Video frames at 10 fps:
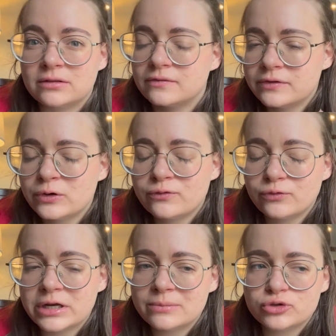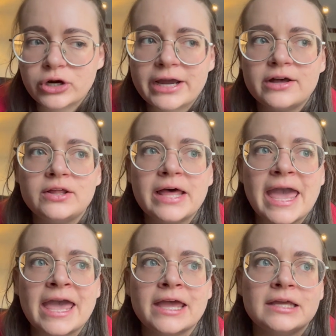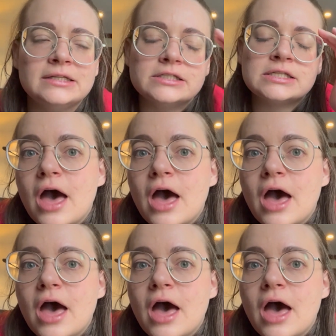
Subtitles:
the Freedom Trail and